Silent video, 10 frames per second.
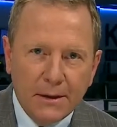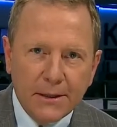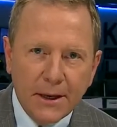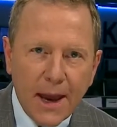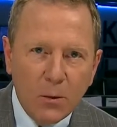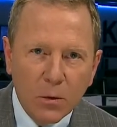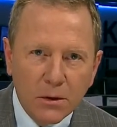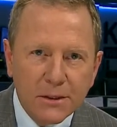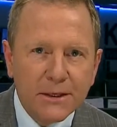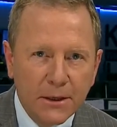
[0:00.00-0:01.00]
Tonight,
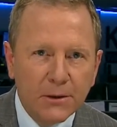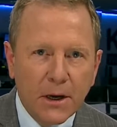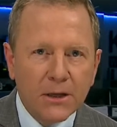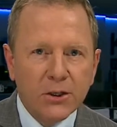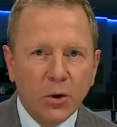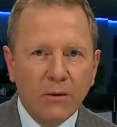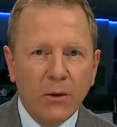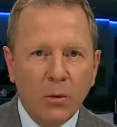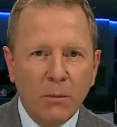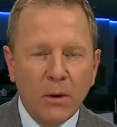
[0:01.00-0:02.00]
we're still not sure if
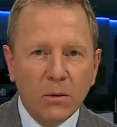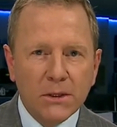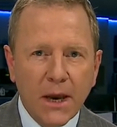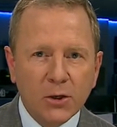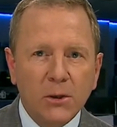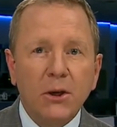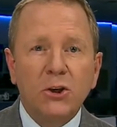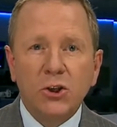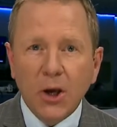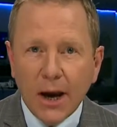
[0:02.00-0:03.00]
the woman was actually
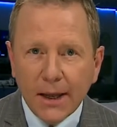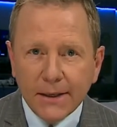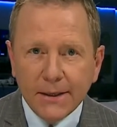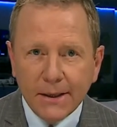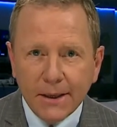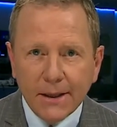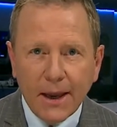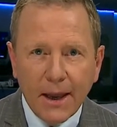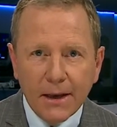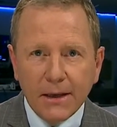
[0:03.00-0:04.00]
shot in the
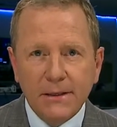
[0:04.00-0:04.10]
hand.